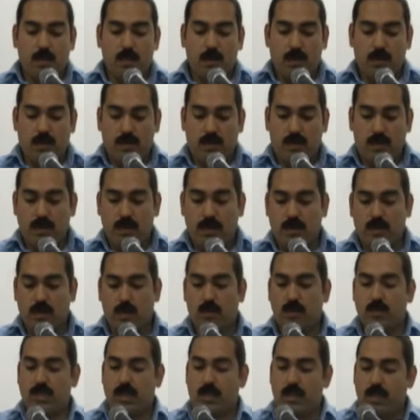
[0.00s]
role of students
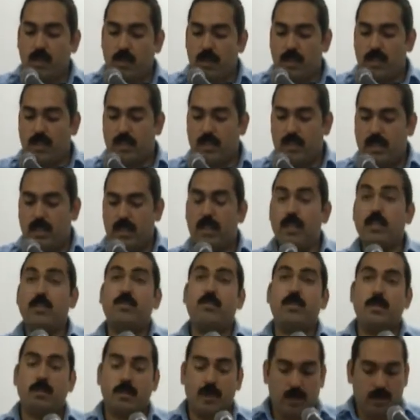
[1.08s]
goes unnoticed in
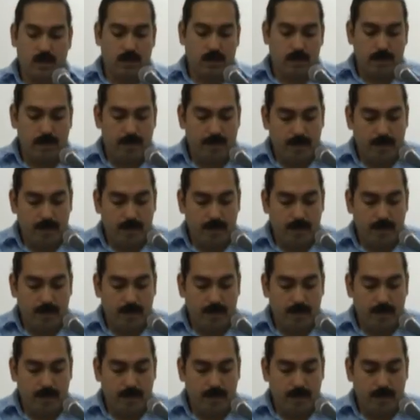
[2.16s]
history books.